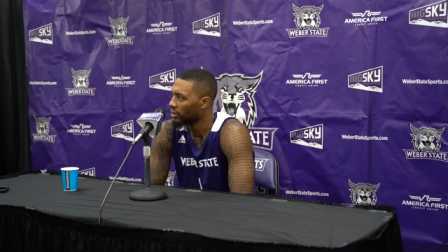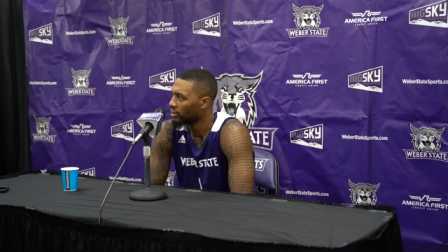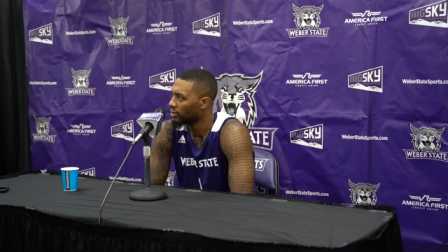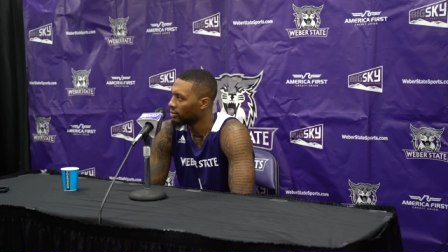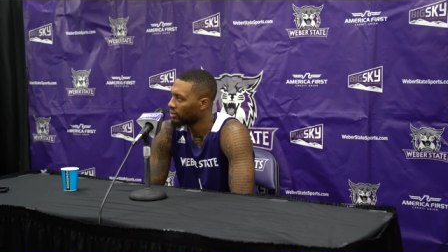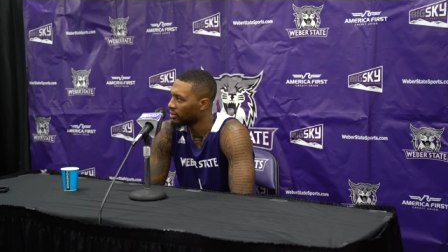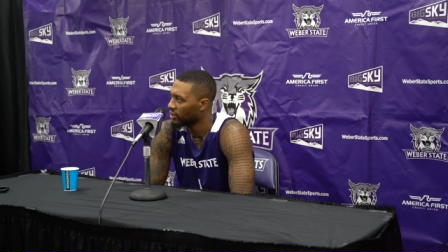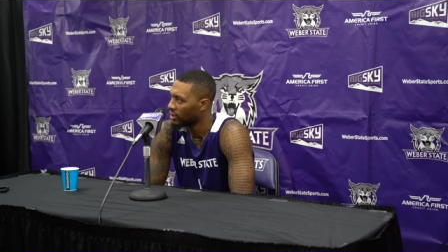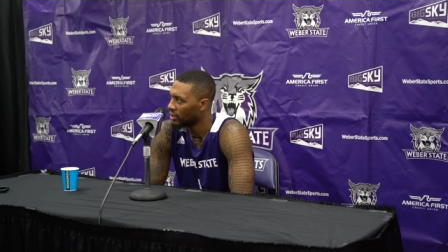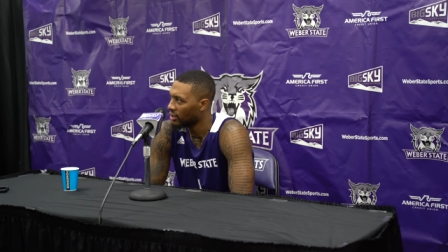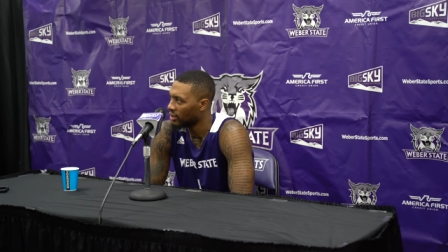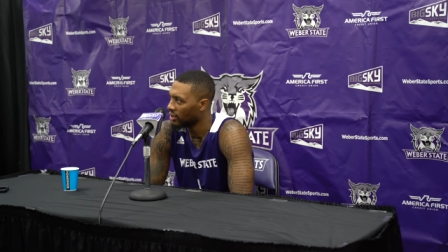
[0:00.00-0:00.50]

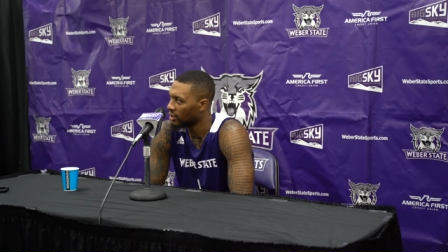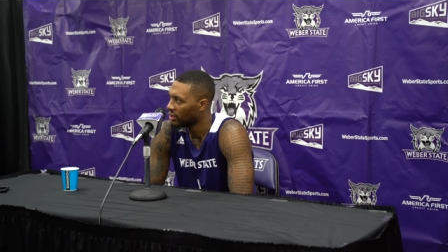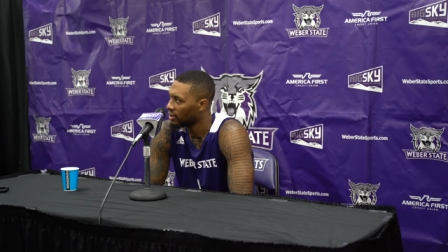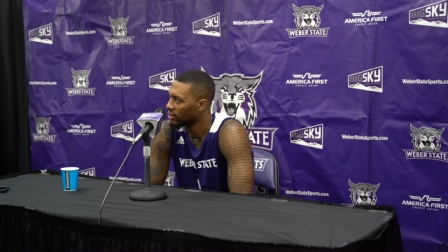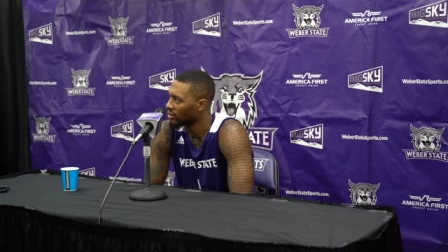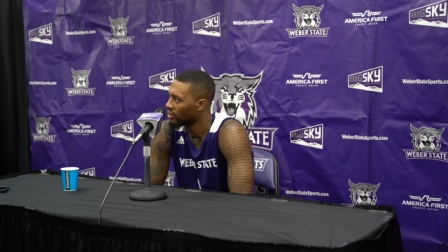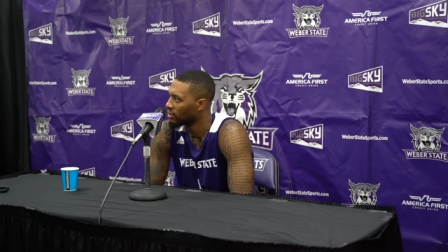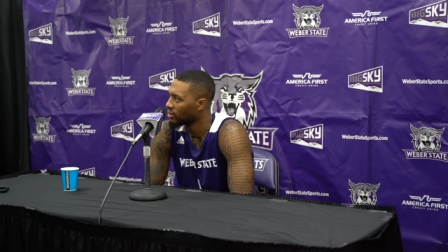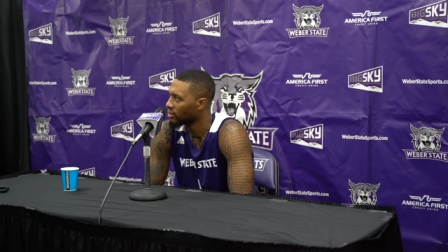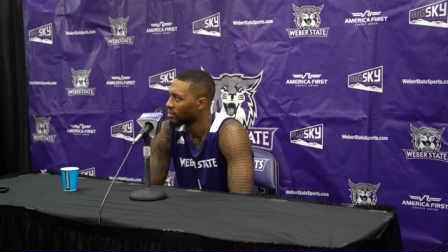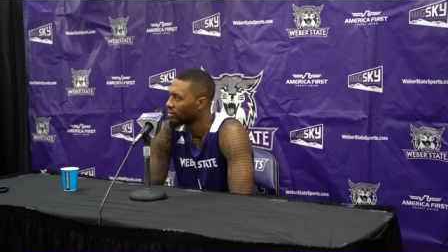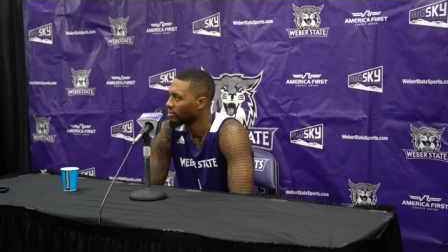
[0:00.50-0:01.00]
in
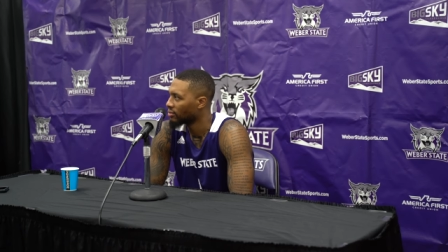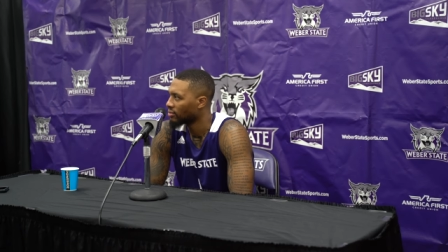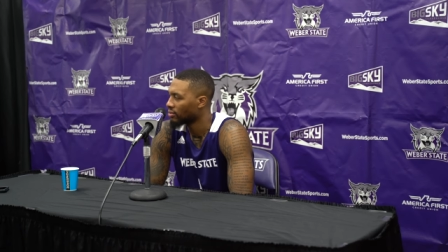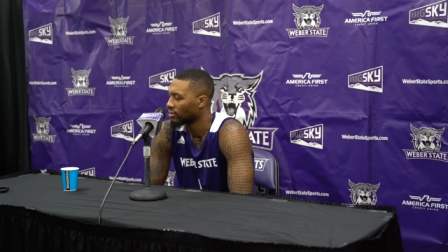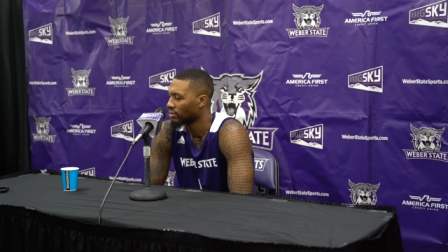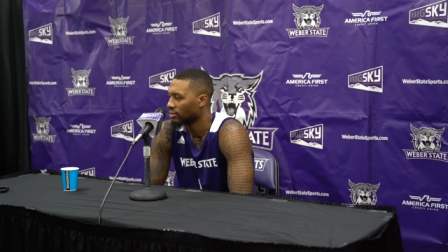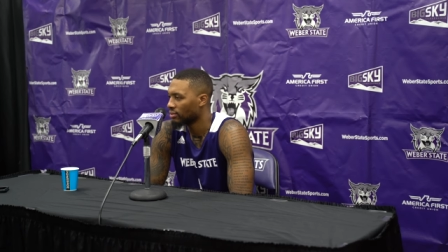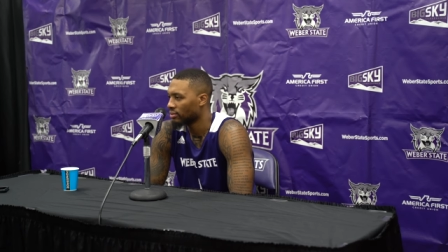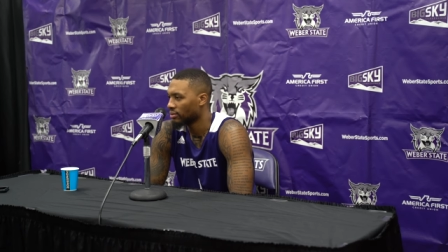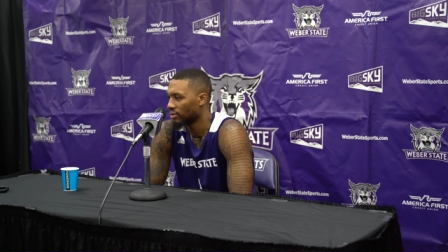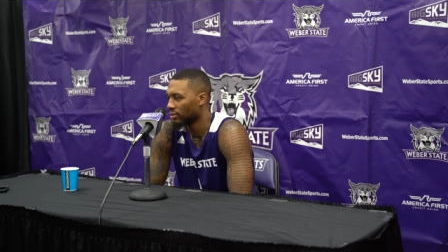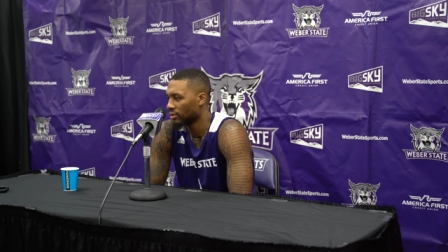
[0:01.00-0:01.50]

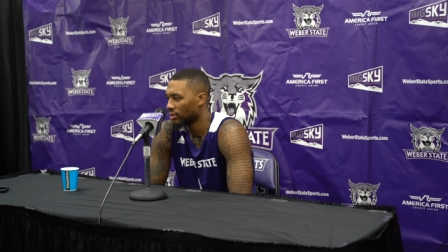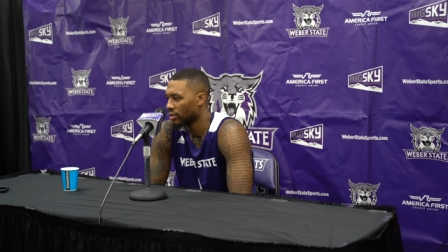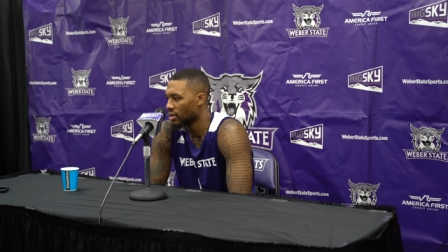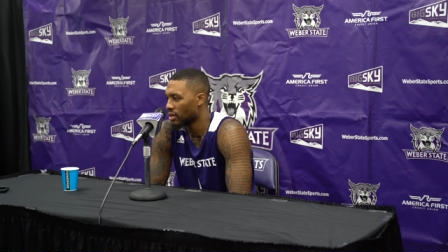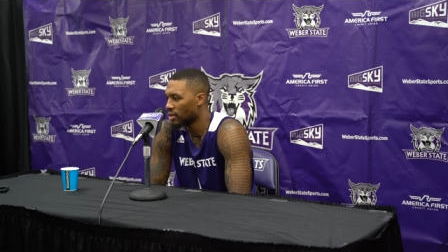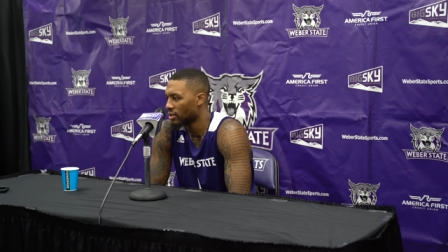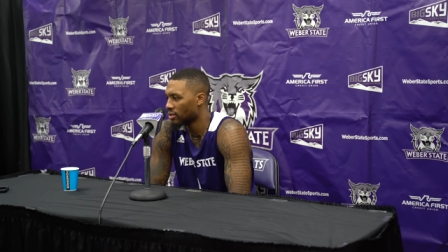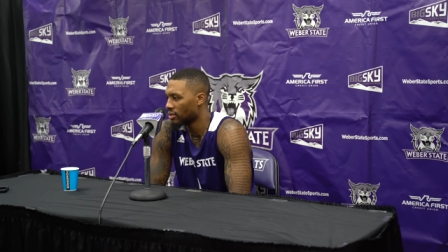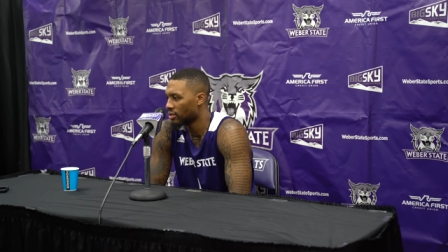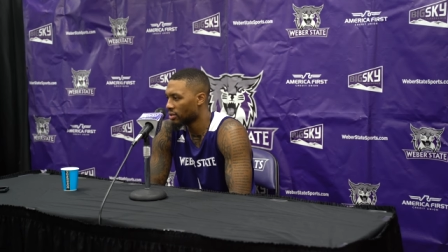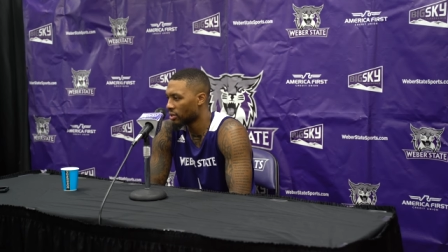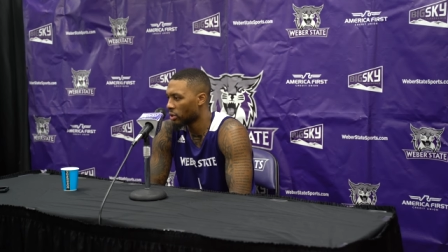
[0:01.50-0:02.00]

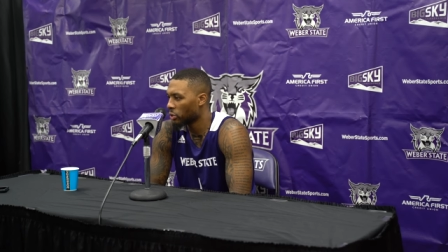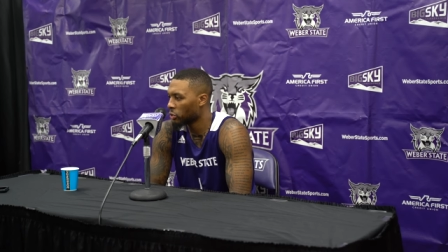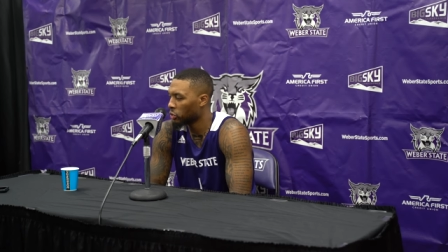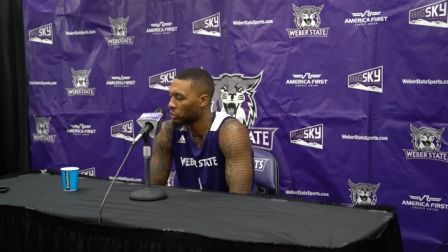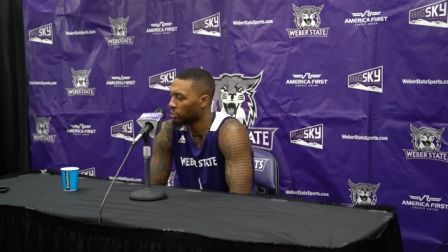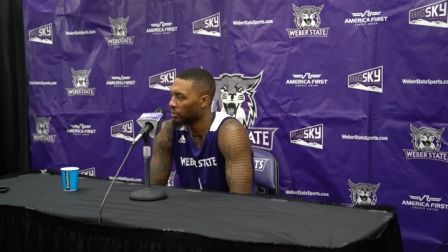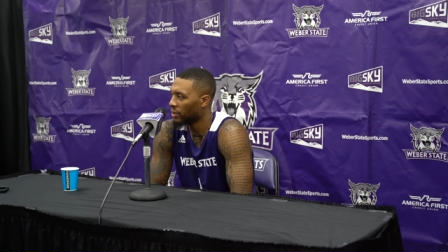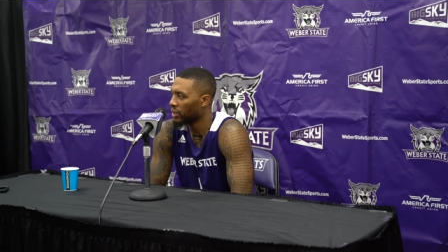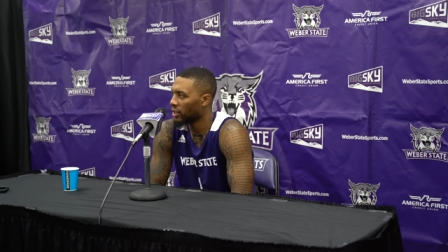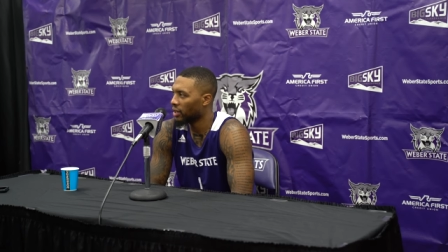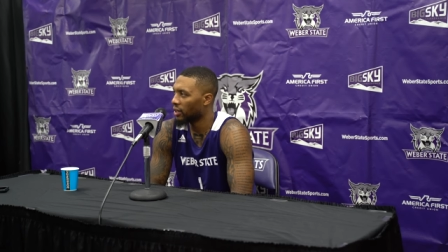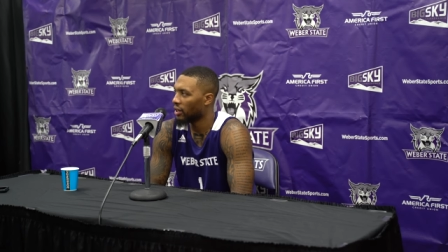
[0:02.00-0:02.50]
the social
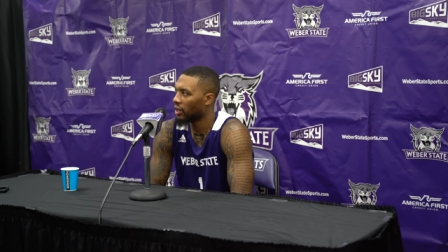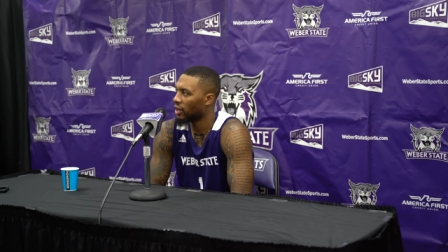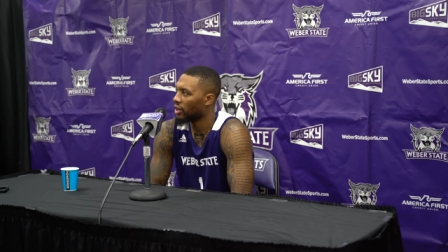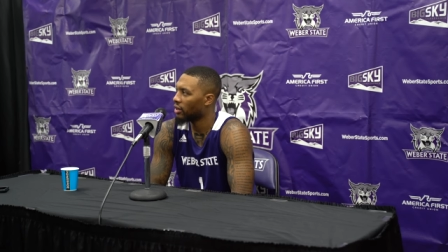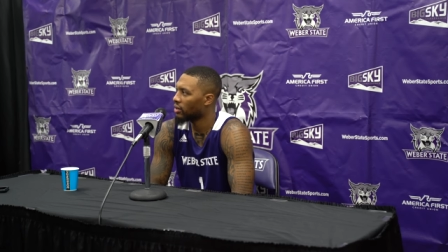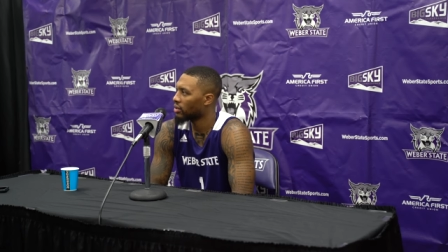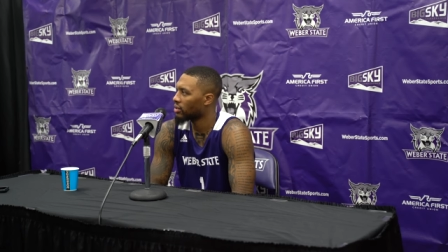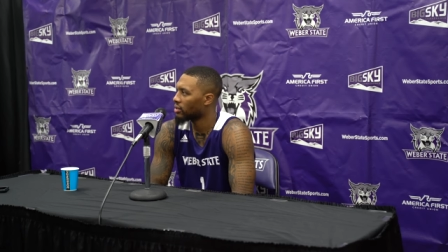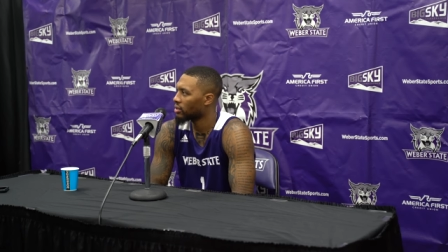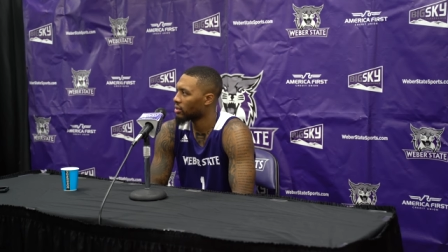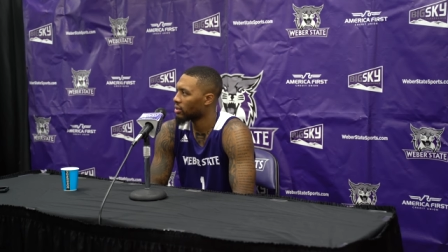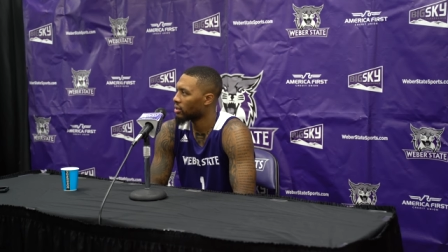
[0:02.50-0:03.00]
media
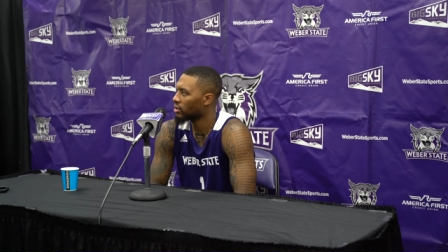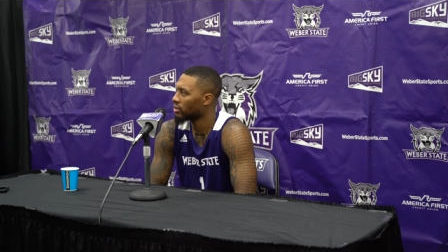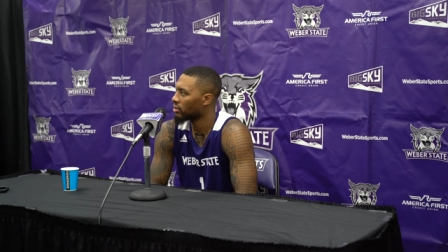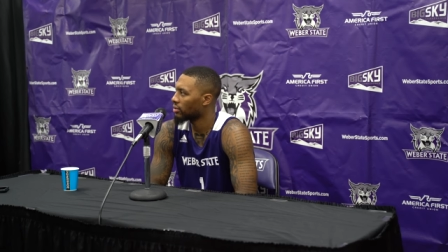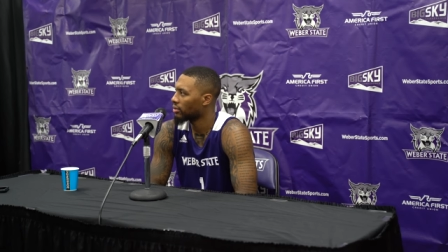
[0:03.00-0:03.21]
era, so